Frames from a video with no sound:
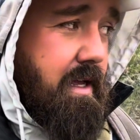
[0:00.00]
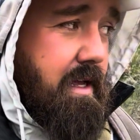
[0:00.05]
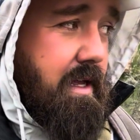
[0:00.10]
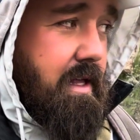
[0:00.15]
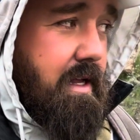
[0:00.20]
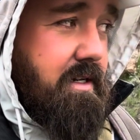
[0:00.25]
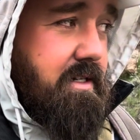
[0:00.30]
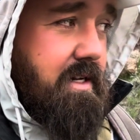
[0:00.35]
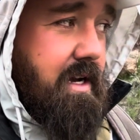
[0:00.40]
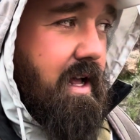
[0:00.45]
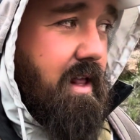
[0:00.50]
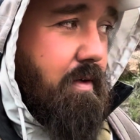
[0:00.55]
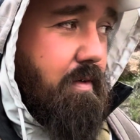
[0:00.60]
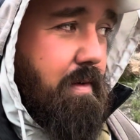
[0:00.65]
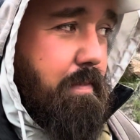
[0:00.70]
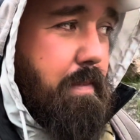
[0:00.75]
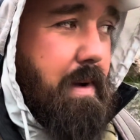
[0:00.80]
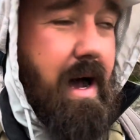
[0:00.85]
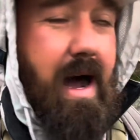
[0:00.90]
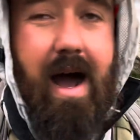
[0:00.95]
There's another
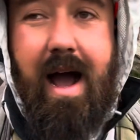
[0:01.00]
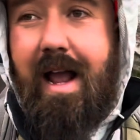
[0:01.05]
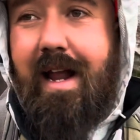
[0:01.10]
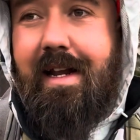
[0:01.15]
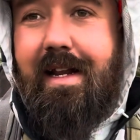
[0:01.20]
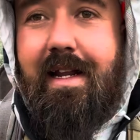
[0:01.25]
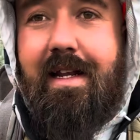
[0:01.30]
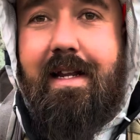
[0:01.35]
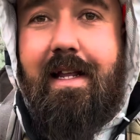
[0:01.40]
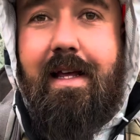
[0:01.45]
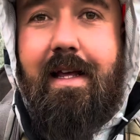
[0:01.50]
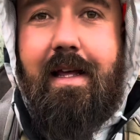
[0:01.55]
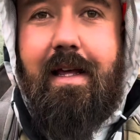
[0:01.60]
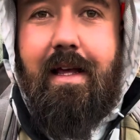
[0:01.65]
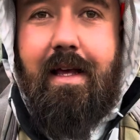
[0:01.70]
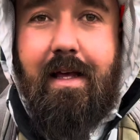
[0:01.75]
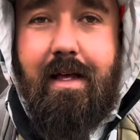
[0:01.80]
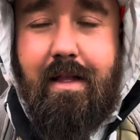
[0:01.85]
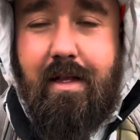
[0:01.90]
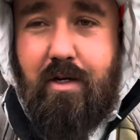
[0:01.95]
one behind it.
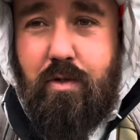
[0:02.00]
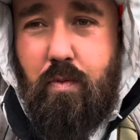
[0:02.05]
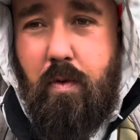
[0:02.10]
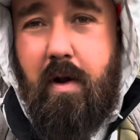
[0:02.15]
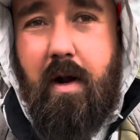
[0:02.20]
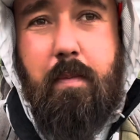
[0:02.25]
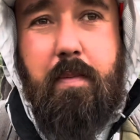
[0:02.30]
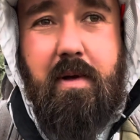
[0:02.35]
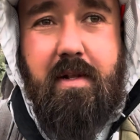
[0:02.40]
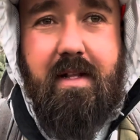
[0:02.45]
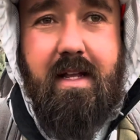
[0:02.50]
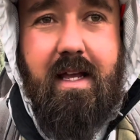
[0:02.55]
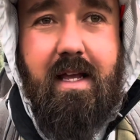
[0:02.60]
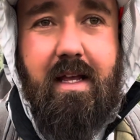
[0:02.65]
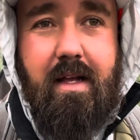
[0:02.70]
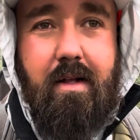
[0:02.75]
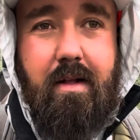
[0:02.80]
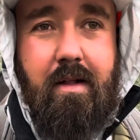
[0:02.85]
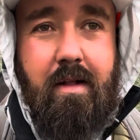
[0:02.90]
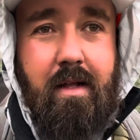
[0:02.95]
There's one up on the
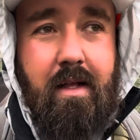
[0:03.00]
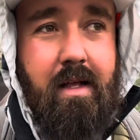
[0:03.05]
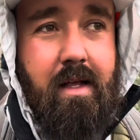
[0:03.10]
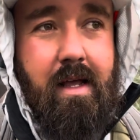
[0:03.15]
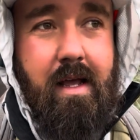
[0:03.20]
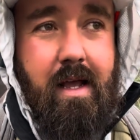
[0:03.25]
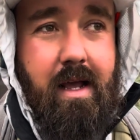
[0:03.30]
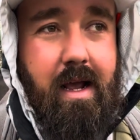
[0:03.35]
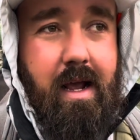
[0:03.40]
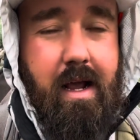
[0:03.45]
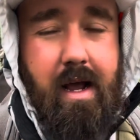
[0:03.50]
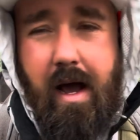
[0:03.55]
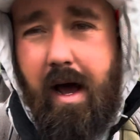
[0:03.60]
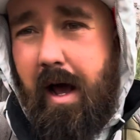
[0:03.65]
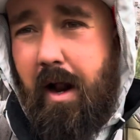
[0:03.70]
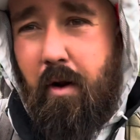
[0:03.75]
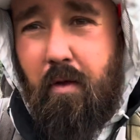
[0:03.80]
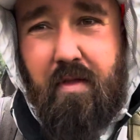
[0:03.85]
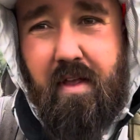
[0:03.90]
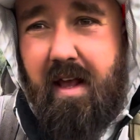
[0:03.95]
hill. I
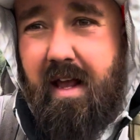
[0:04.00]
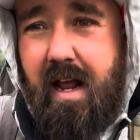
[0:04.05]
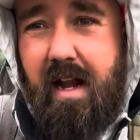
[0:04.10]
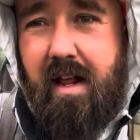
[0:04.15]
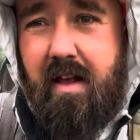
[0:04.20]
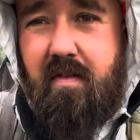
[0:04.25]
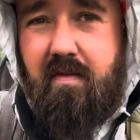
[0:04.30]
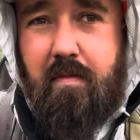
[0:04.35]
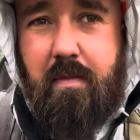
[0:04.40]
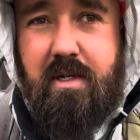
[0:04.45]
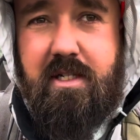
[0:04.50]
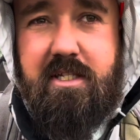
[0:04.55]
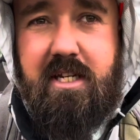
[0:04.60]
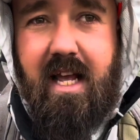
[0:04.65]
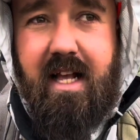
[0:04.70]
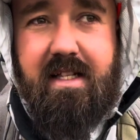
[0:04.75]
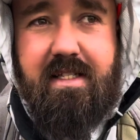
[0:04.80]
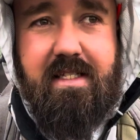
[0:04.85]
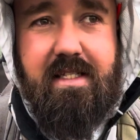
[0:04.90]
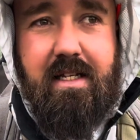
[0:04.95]
don't think any of them are
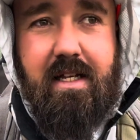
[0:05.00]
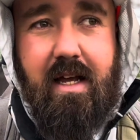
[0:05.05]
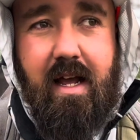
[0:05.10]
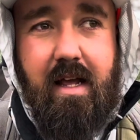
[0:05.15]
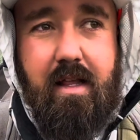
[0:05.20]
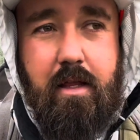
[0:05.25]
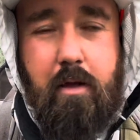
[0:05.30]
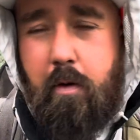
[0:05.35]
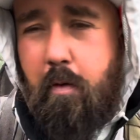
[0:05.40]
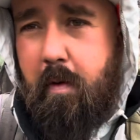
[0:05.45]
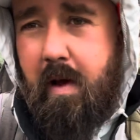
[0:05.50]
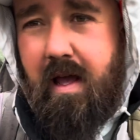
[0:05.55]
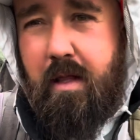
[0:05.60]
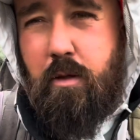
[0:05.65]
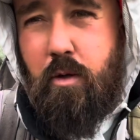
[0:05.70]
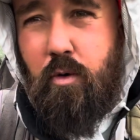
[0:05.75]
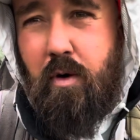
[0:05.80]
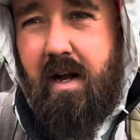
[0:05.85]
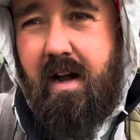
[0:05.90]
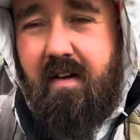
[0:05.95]
sets. I think we got
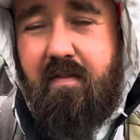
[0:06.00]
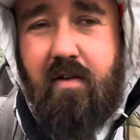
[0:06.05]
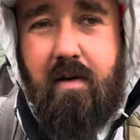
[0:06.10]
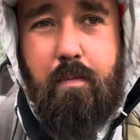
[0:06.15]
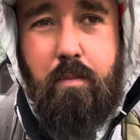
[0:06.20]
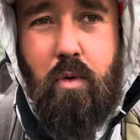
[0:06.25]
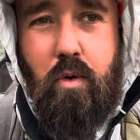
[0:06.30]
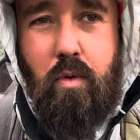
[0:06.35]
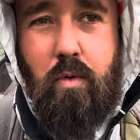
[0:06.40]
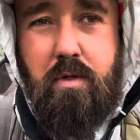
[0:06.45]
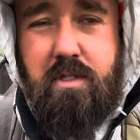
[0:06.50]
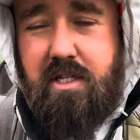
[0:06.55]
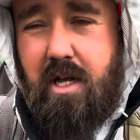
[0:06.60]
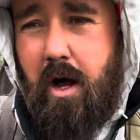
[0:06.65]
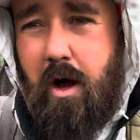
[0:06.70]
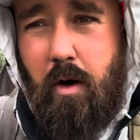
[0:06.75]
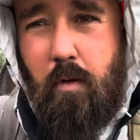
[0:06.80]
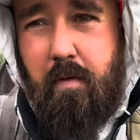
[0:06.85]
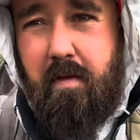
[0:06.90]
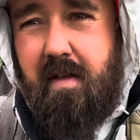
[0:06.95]
3 different bulls
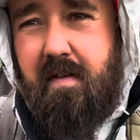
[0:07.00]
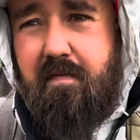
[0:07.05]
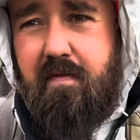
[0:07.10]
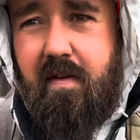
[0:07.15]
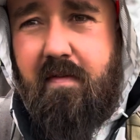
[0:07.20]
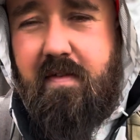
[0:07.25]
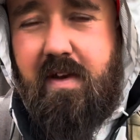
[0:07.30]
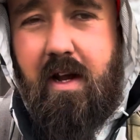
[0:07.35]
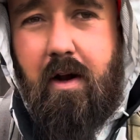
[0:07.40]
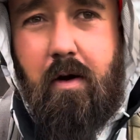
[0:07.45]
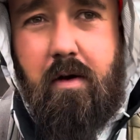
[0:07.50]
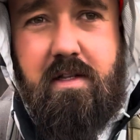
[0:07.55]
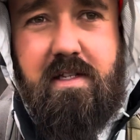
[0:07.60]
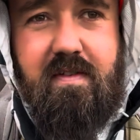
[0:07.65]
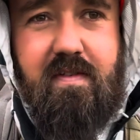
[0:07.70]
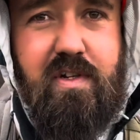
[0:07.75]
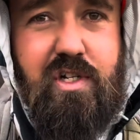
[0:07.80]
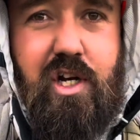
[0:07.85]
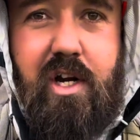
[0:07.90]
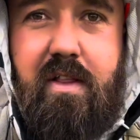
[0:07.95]
all within 50 yards of
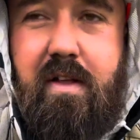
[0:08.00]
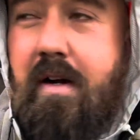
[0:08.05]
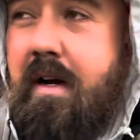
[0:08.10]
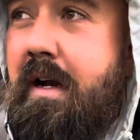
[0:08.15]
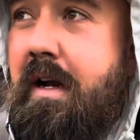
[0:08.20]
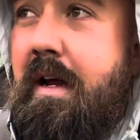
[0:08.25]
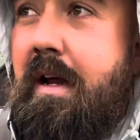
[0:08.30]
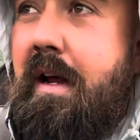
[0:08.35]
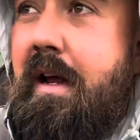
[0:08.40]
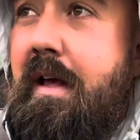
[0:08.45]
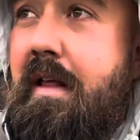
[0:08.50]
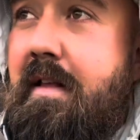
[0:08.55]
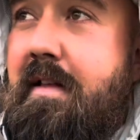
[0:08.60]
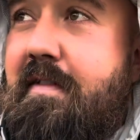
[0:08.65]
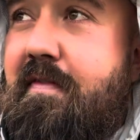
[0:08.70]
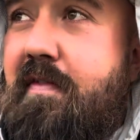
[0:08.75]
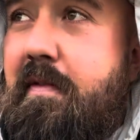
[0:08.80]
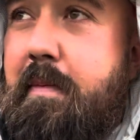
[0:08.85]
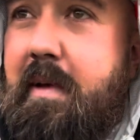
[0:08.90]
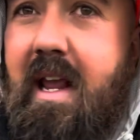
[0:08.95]
each other. Let's
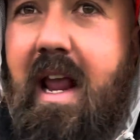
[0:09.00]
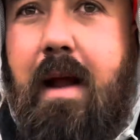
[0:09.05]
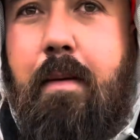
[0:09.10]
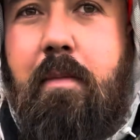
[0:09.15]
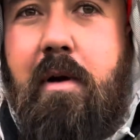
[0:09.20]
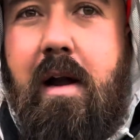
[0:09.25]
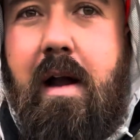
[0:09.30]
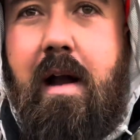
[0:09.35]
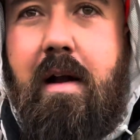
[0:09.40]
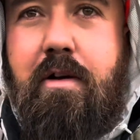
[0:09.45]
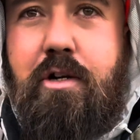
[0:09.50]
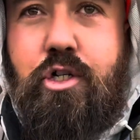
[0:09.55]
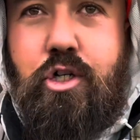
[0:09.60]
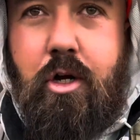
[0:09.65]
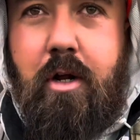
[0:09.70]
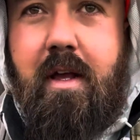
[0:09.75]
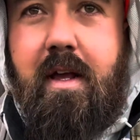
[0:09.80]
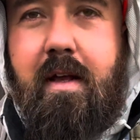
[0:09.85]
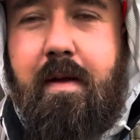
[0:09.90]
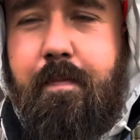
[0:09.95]
flip the camera around and show
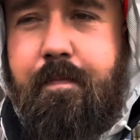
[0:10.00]
you.